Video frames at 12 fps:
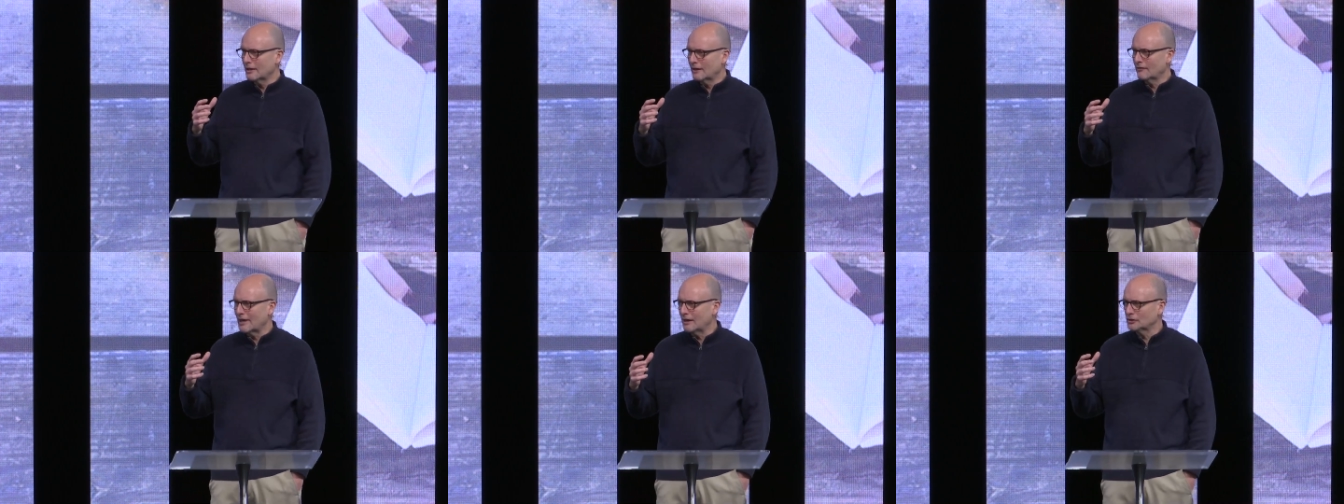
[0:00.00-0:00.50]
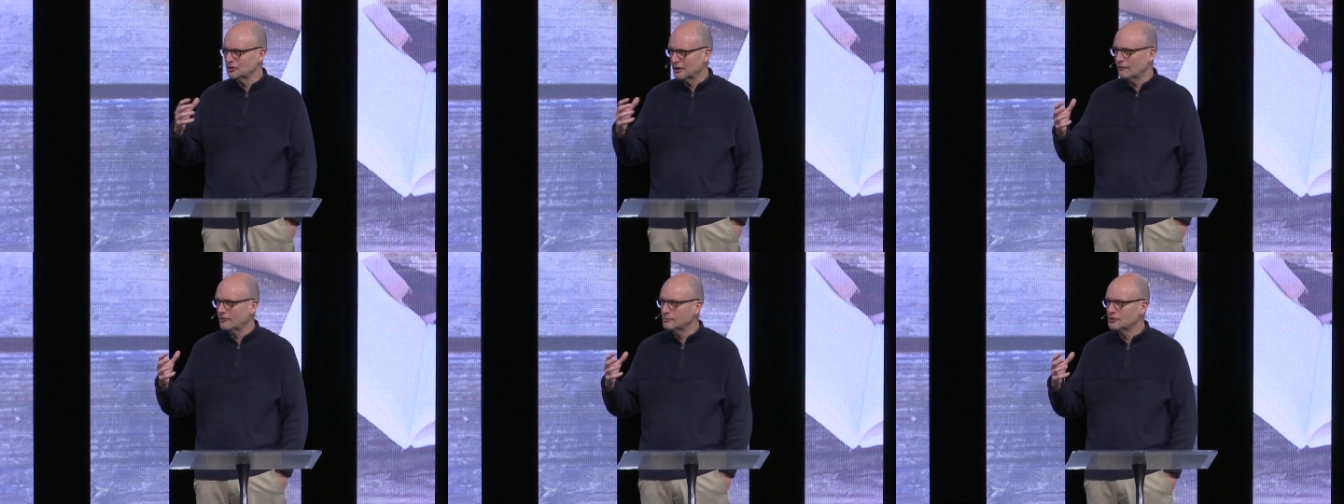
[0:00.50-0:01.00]
of how
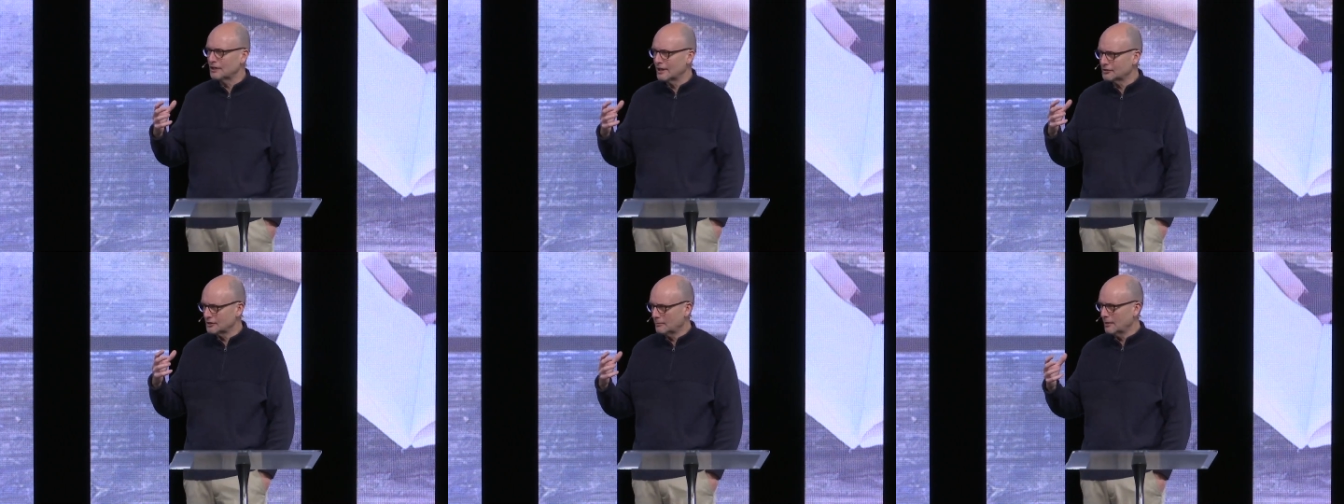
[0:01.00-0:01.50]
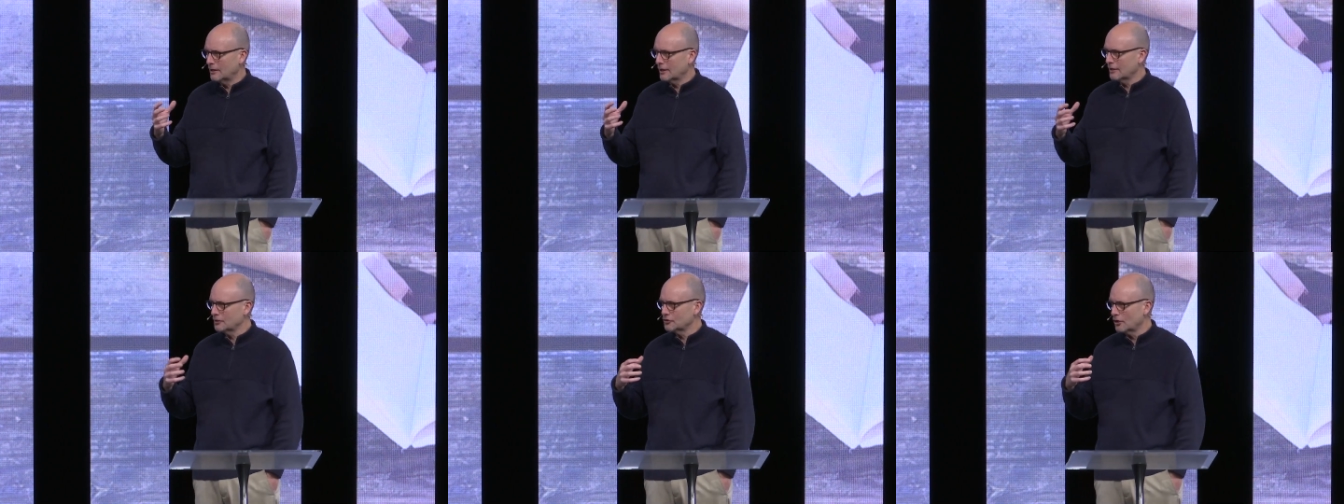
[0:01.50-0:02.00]
self-obsessed
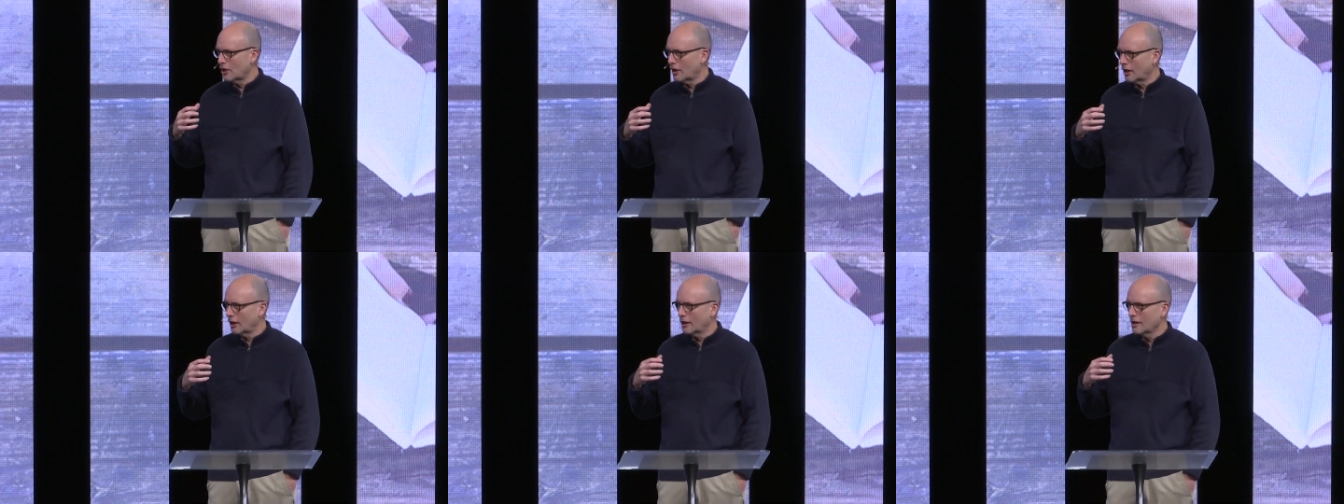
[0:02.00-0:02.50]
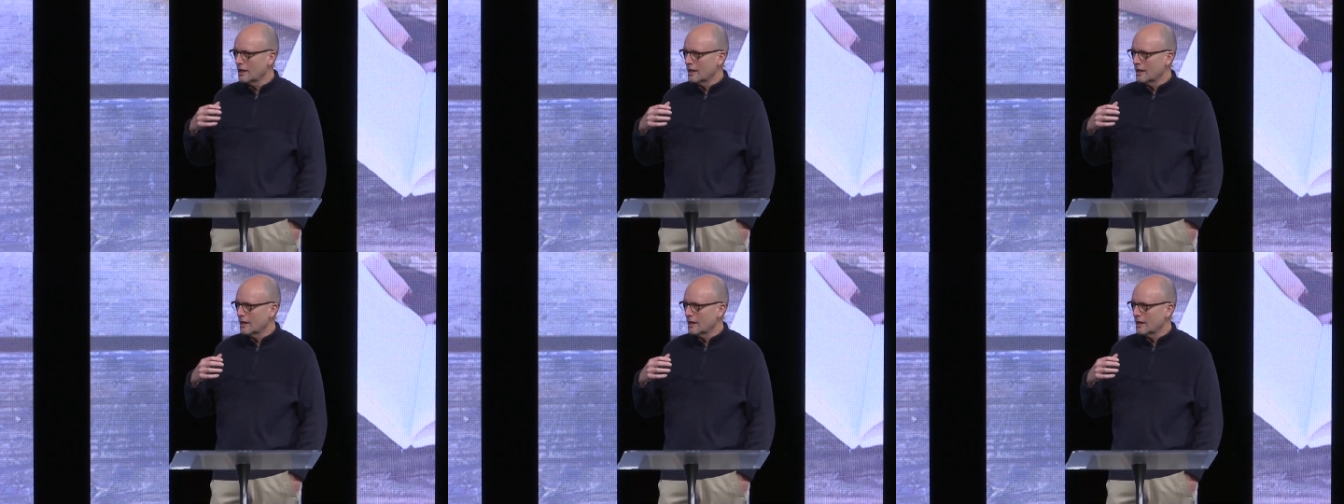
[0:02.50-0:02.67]
Americans are